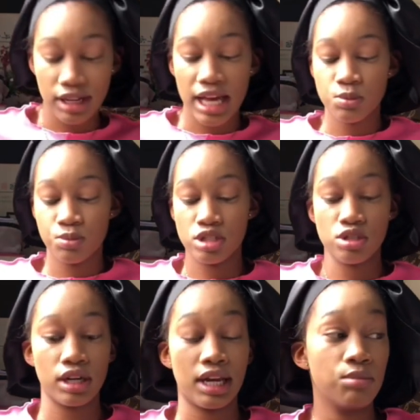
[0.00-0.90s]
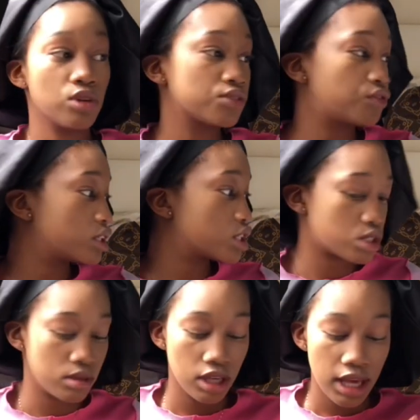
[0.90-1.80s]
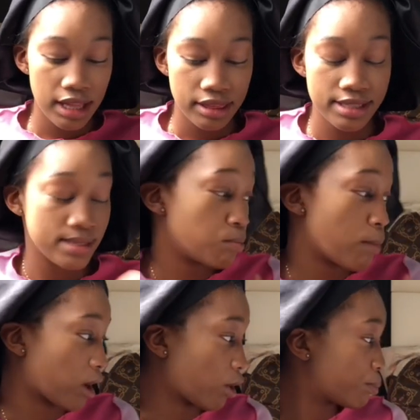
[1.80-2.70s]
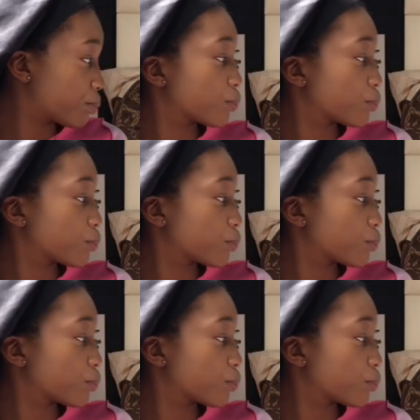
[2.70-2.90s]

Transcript: the last picture now let me just finish this makeup